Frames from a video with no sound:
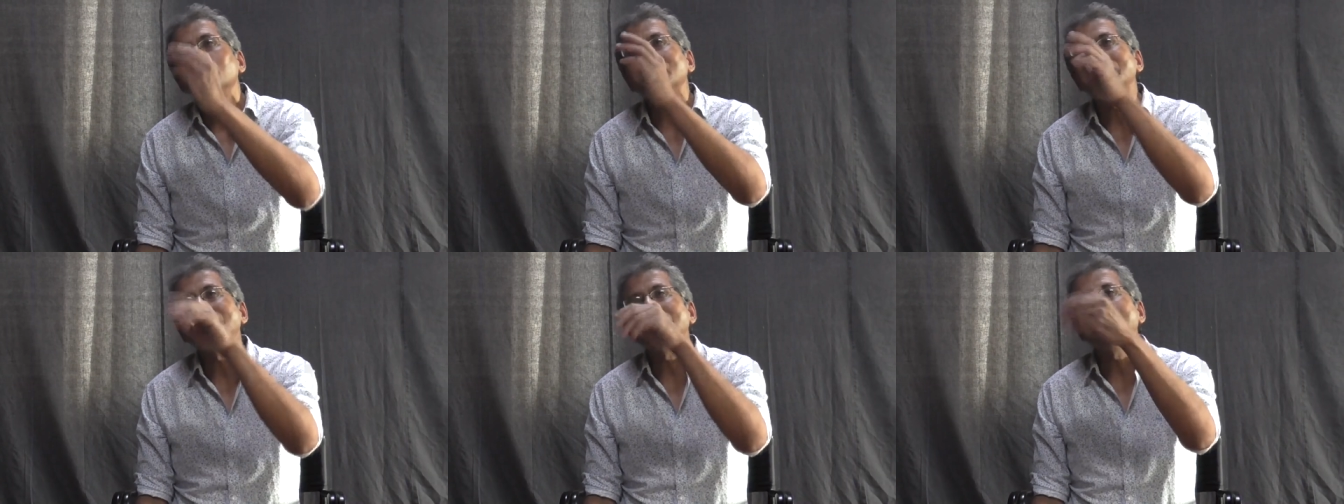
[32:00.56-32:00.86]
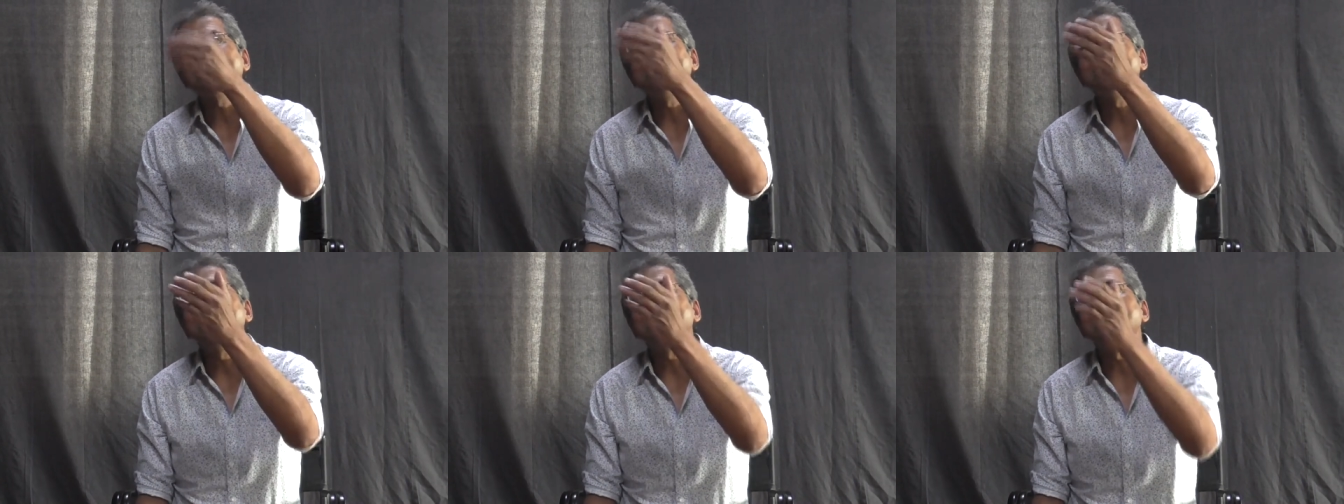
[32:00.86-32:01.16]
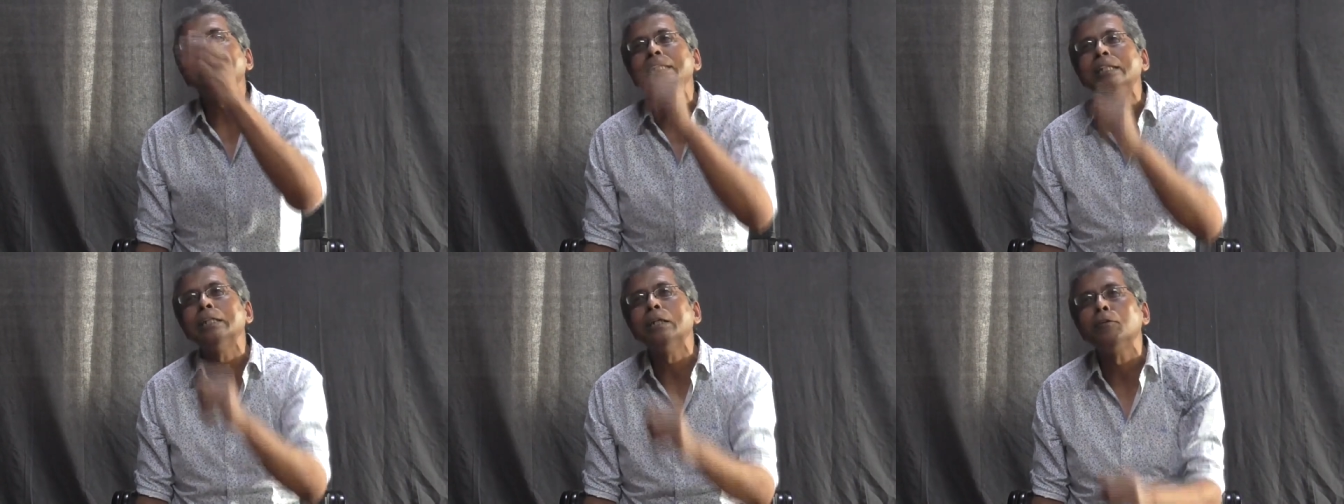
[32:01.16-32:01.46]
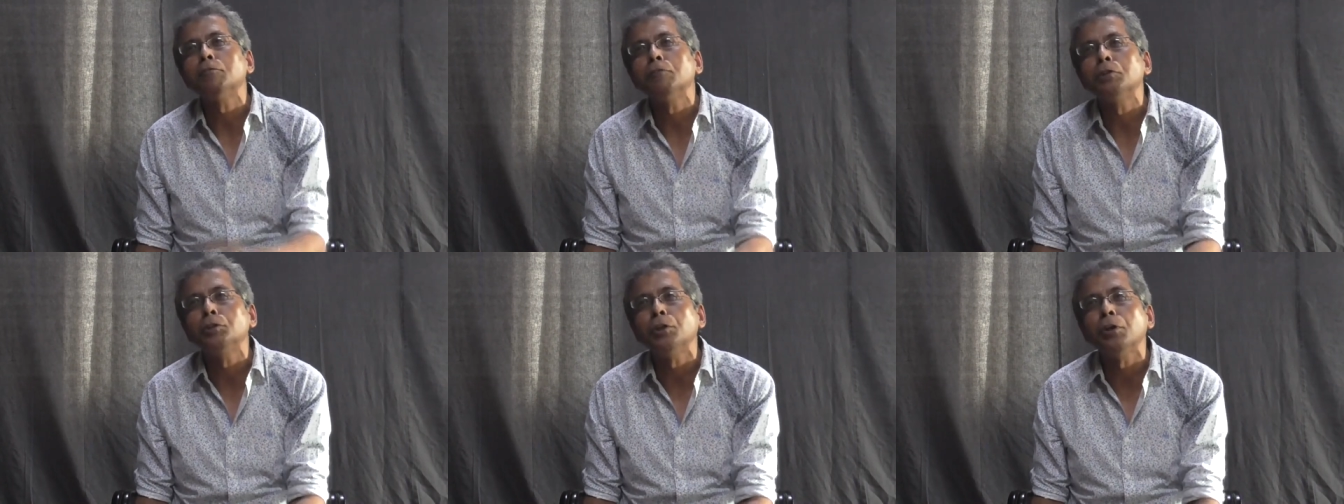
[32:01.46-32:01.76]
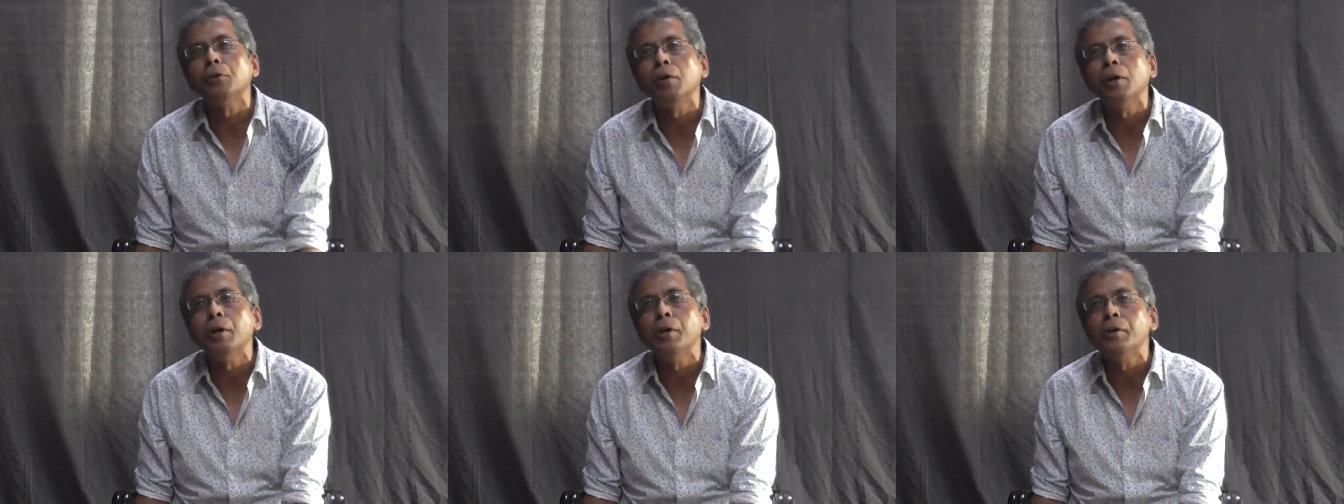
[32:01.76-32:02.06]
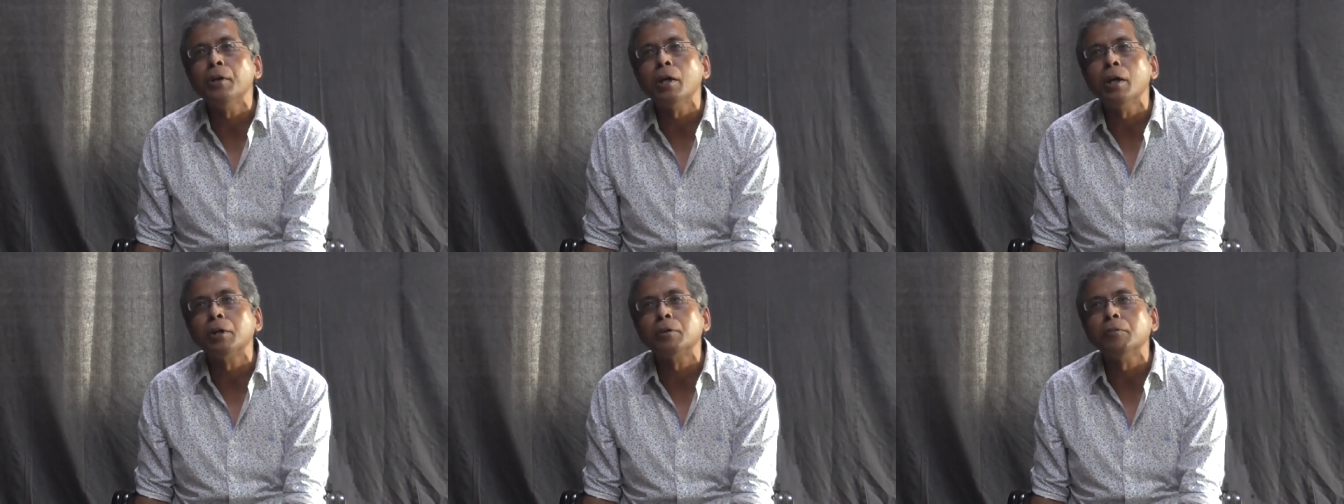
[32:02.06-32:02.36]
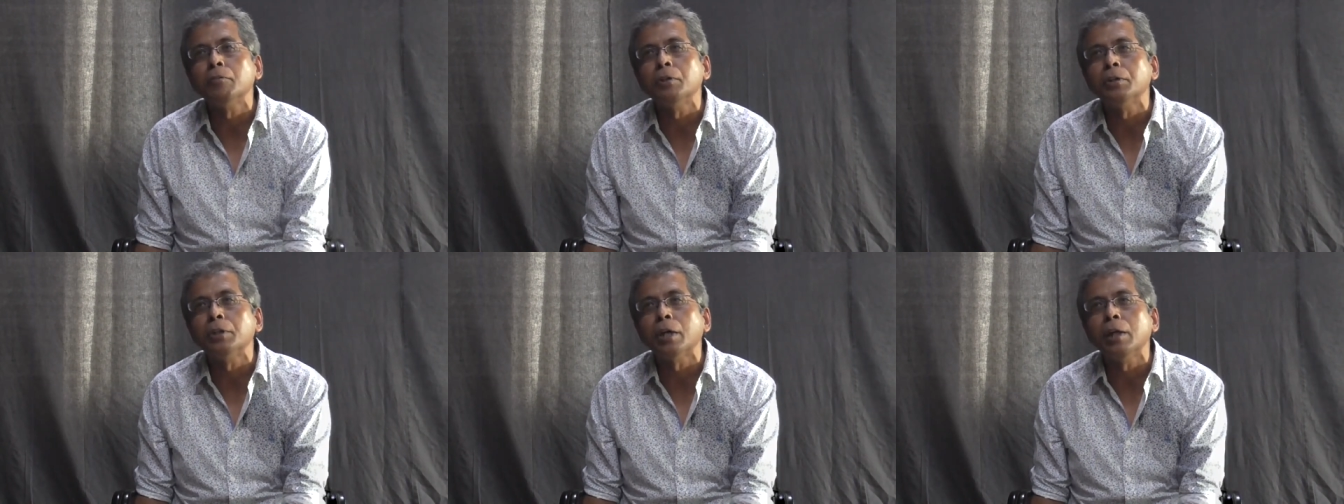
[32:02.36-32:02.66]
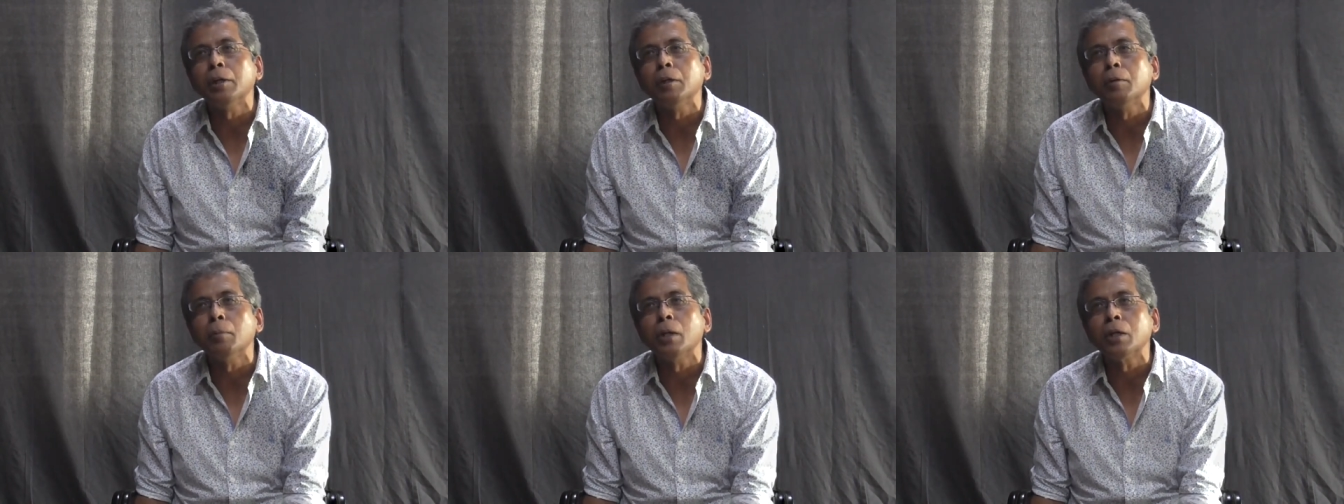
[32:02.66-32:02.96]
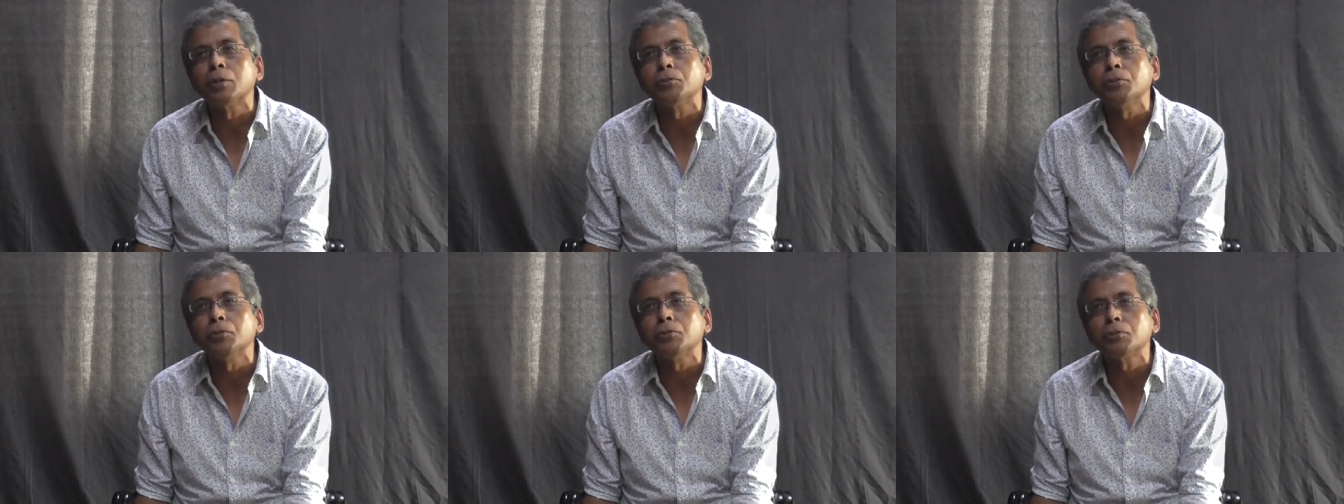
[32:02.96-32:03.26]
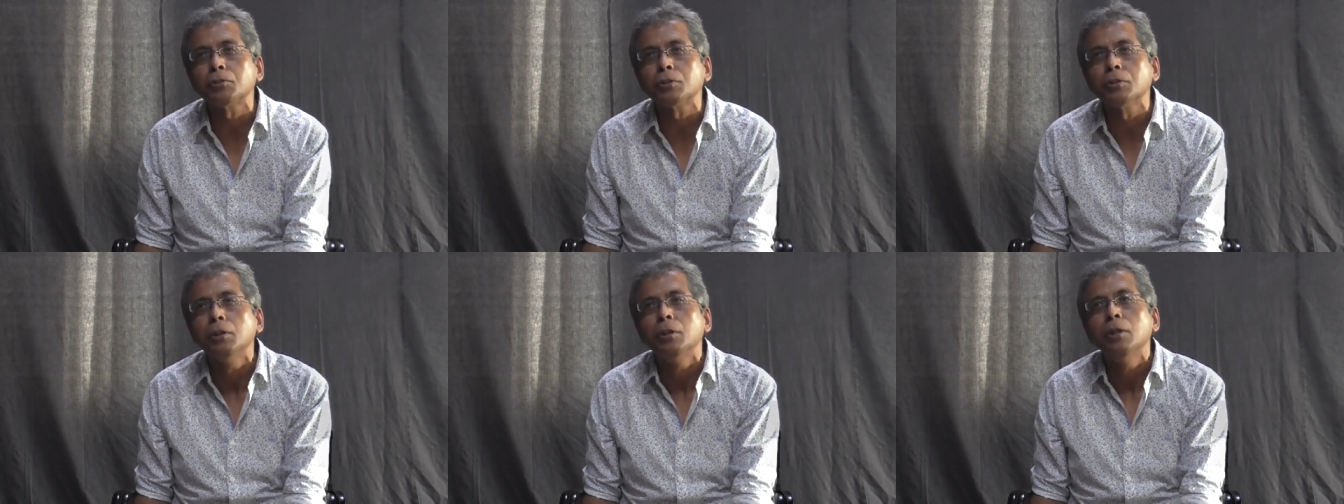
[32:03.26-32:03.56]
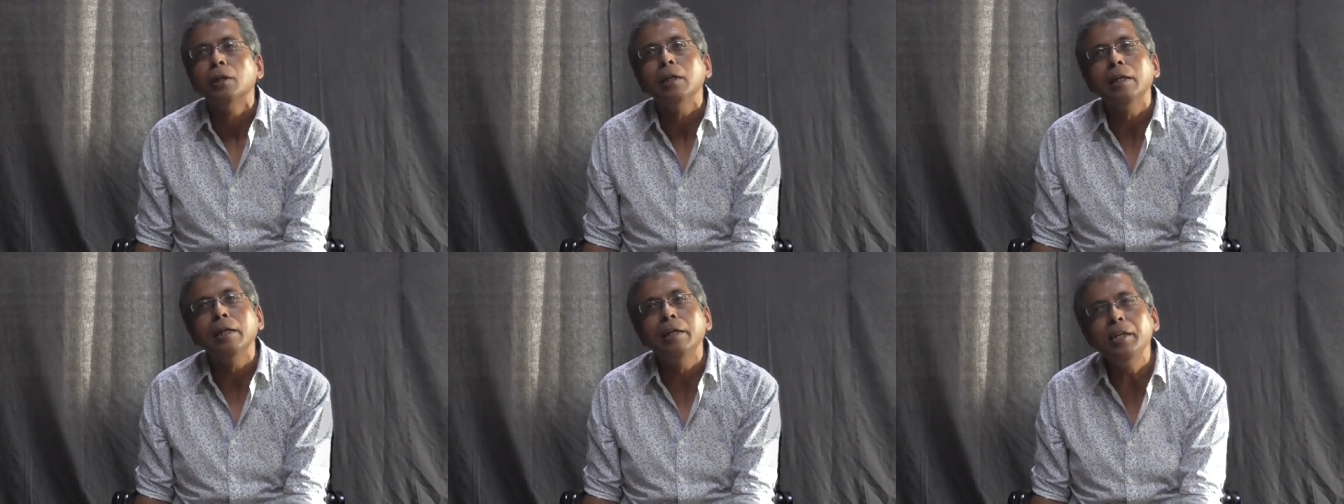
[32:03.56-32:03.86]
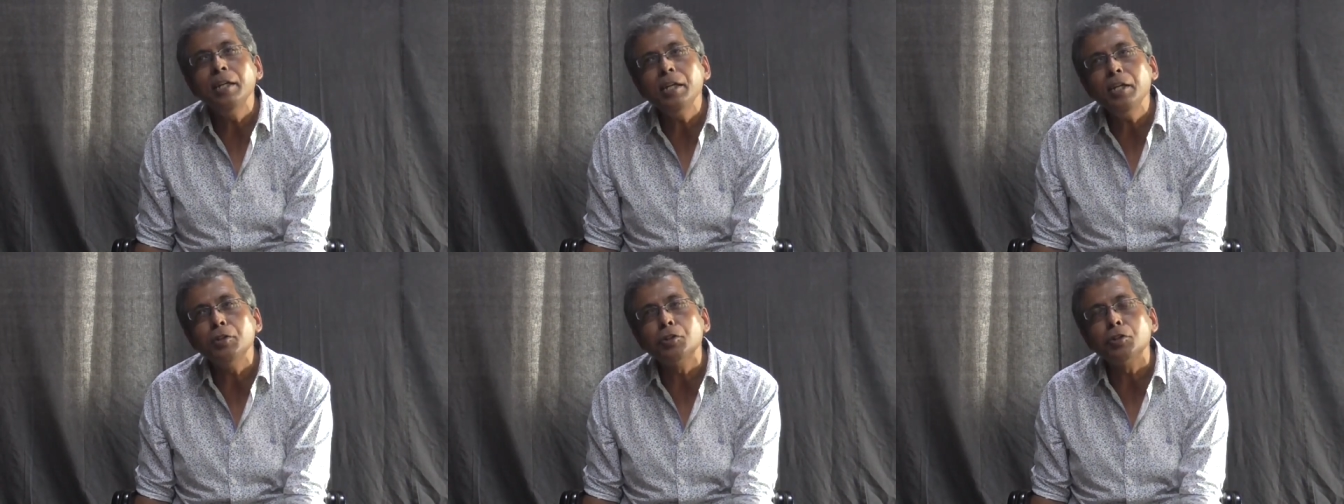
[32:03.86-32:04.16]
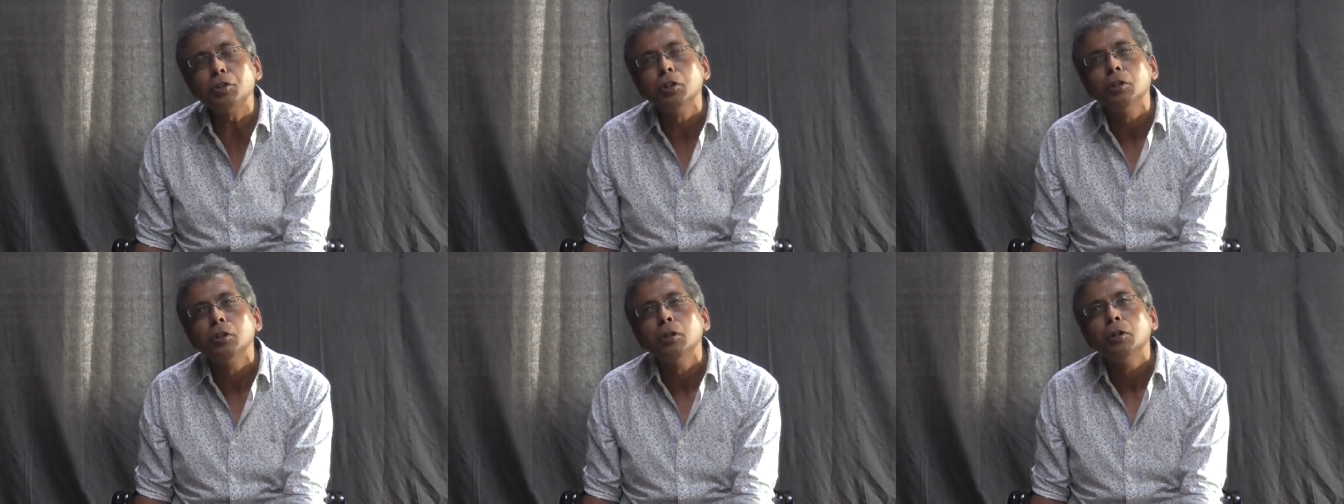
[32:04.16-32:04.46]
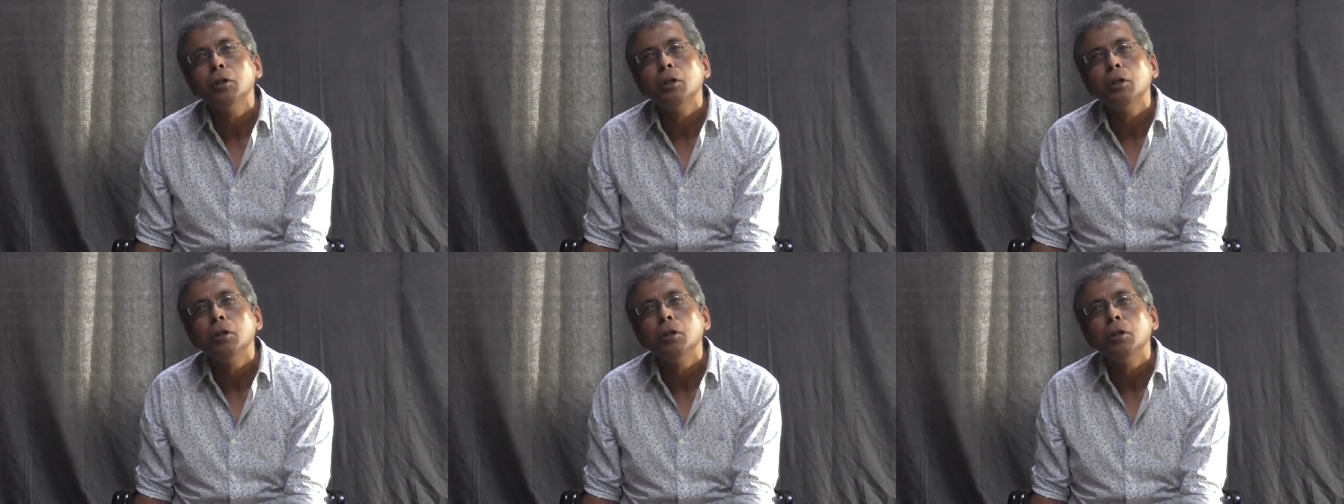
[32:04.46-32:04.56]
mystical reading of the general intellect of the Italian Marxists leads